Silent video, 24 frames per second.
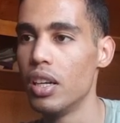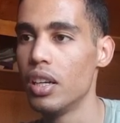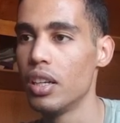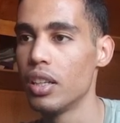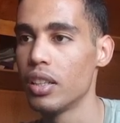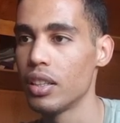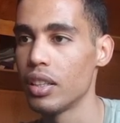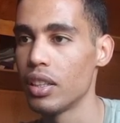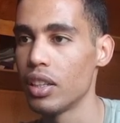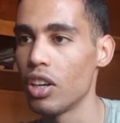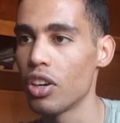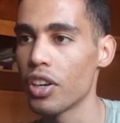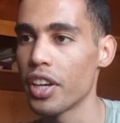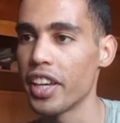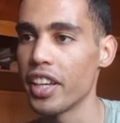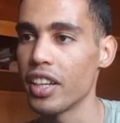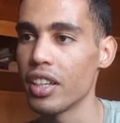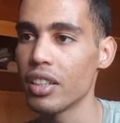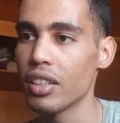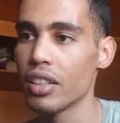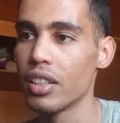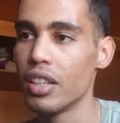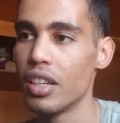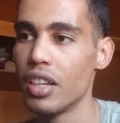
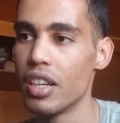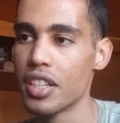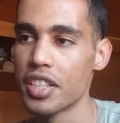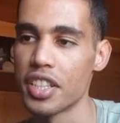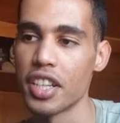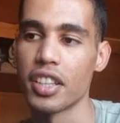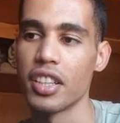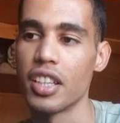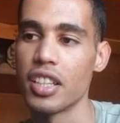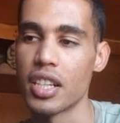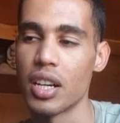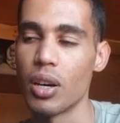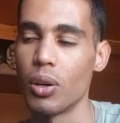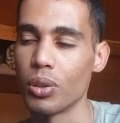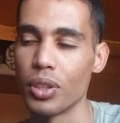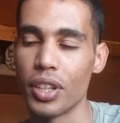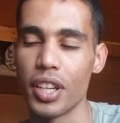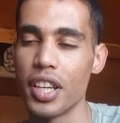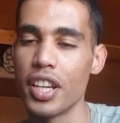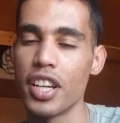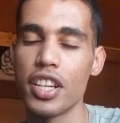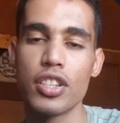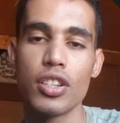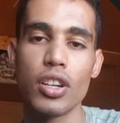login, check this out,
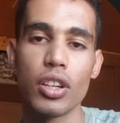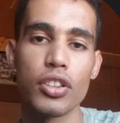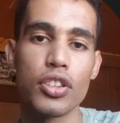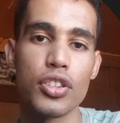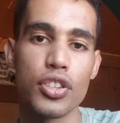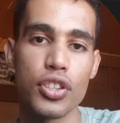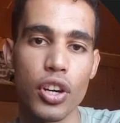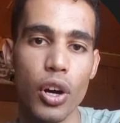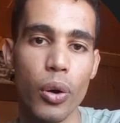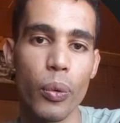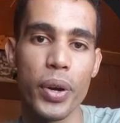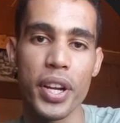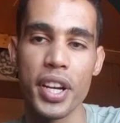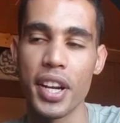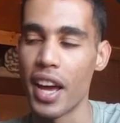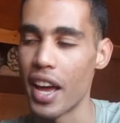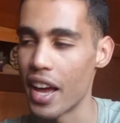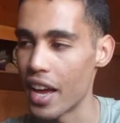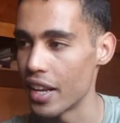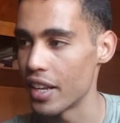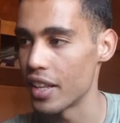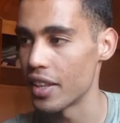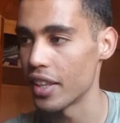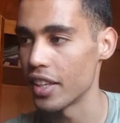it is not showing
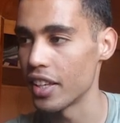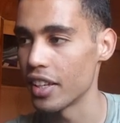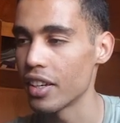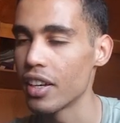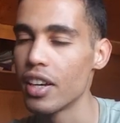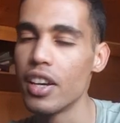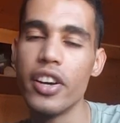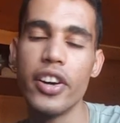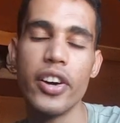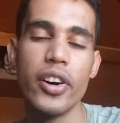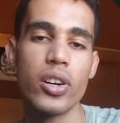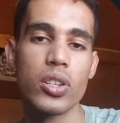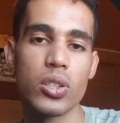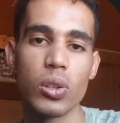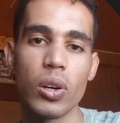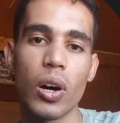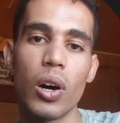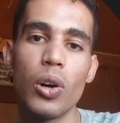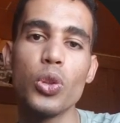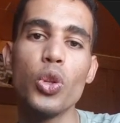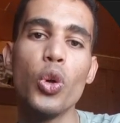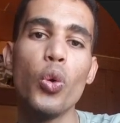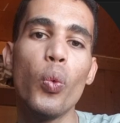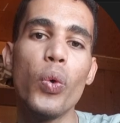anything. So
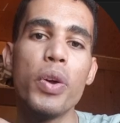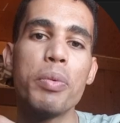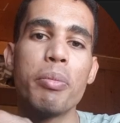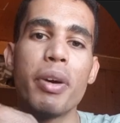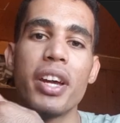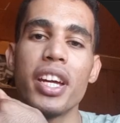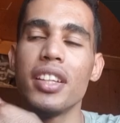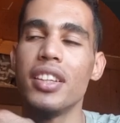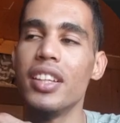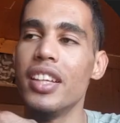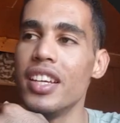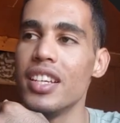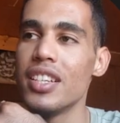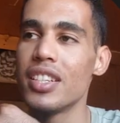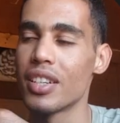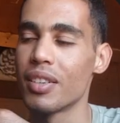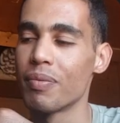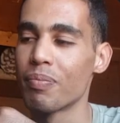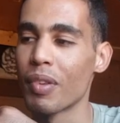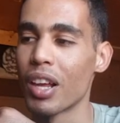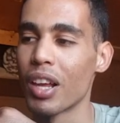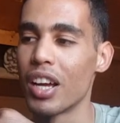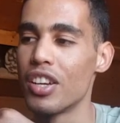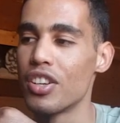how do we make this
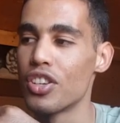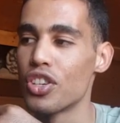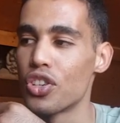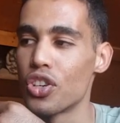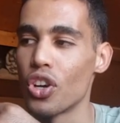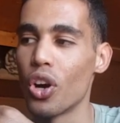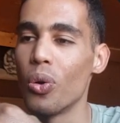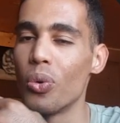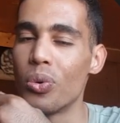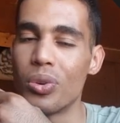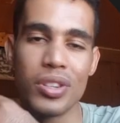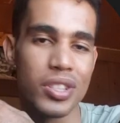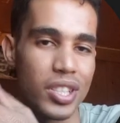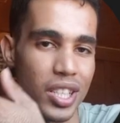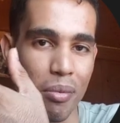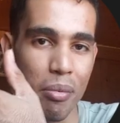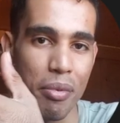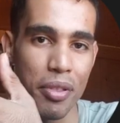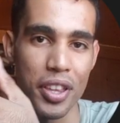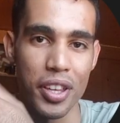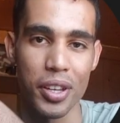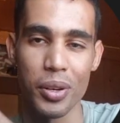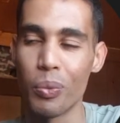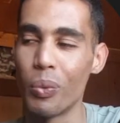show
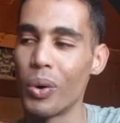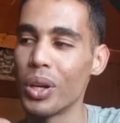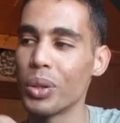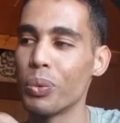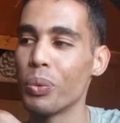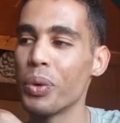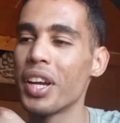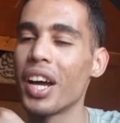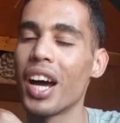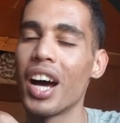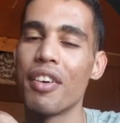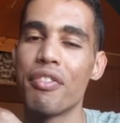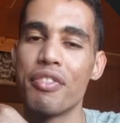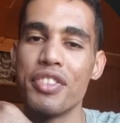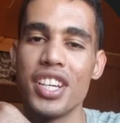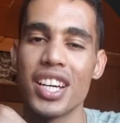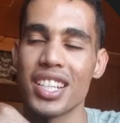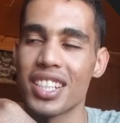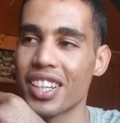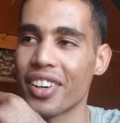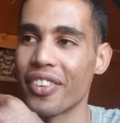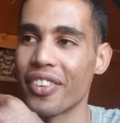something, what we have just